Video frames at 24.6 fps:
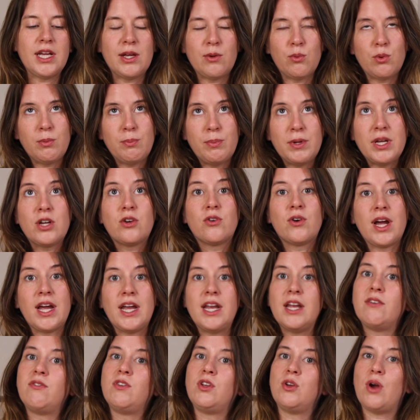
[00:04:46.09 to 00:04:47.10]
It would be
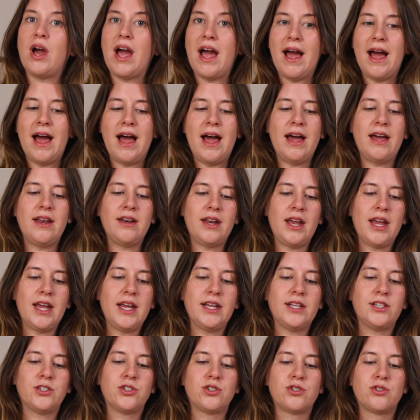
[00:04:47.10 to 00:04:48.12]
great if you had
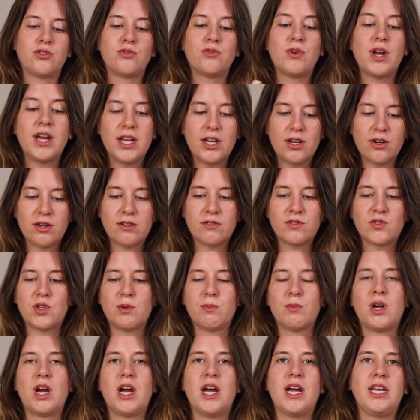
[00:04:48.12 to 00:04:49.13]
a strainer of
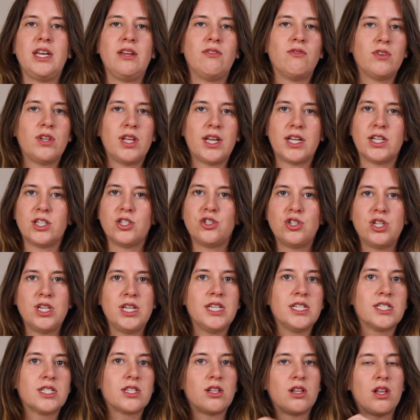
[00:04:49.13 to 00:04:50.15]
some kind, even like a
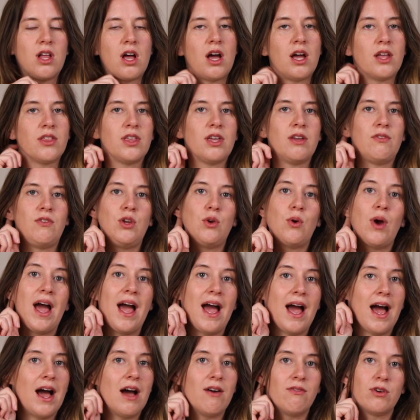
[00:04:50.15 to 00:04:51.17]
cheesecloth. If you
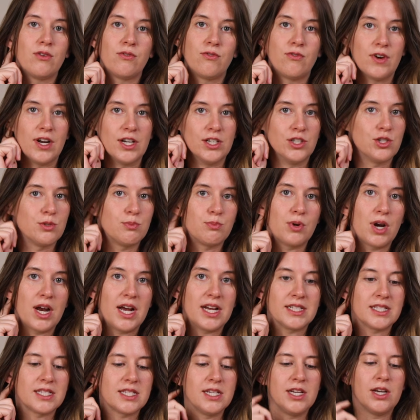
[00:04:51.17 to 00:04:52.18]
have a French
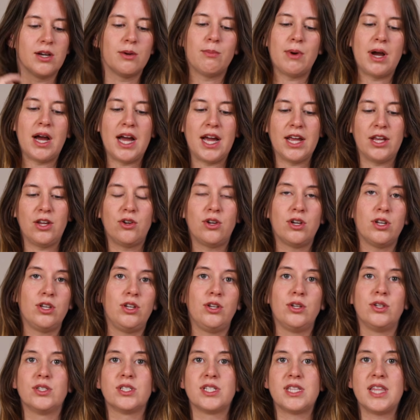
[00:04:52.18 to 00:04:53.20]
press nearby, you could
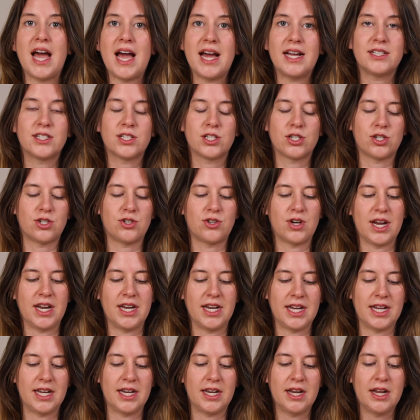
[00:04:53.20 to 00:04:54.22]
use that to strain
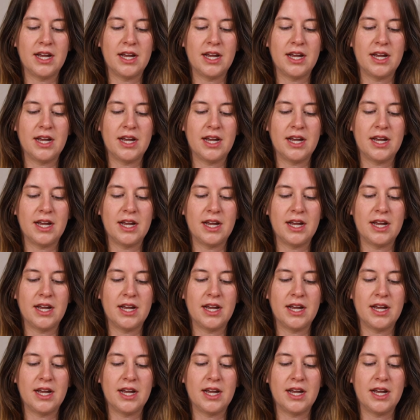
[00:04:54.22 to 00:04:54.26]
it.